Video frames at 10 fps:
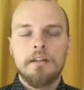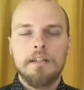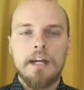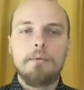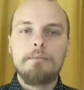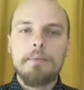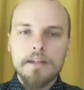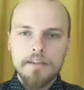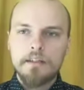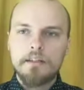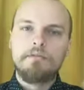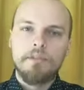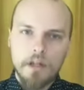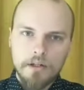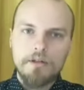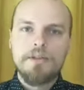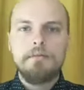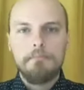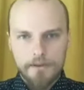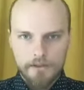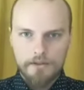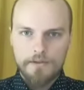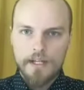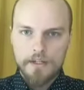Now, we may think of logos and mythos